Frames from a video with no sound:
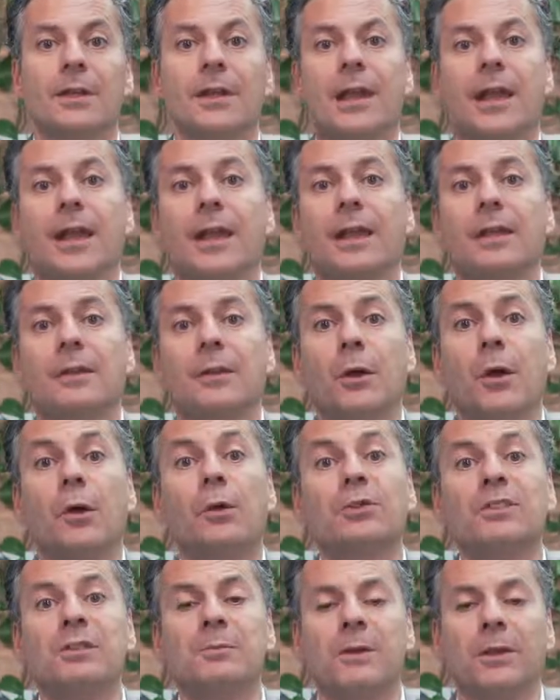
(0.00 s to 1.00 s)
And
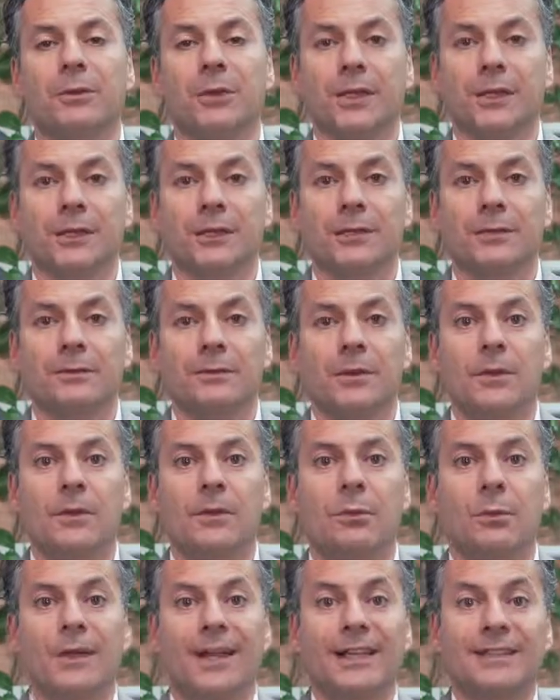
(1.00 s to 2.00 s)
ultimately,
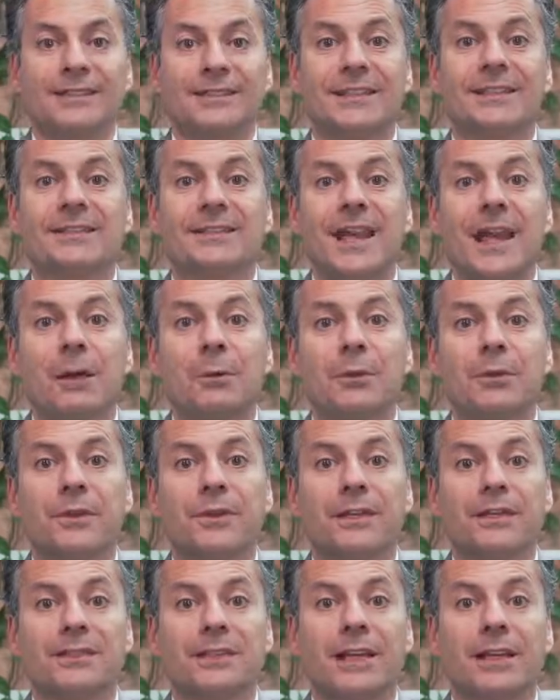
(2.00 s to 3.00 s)
when I sit down with an
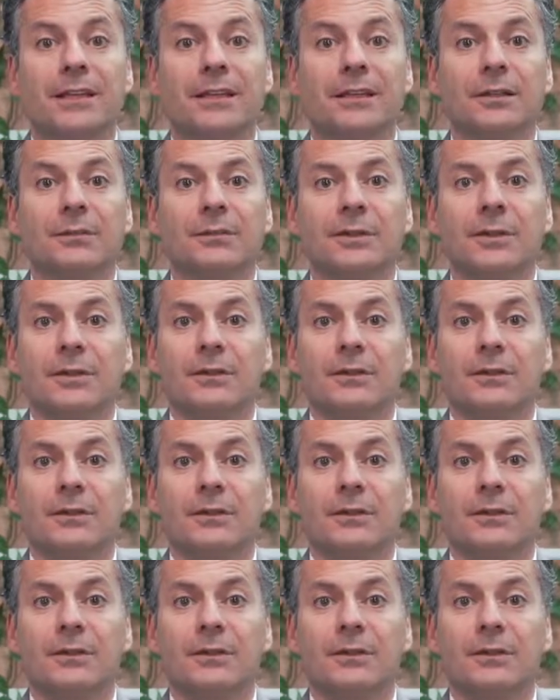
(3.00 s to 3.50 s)
executive,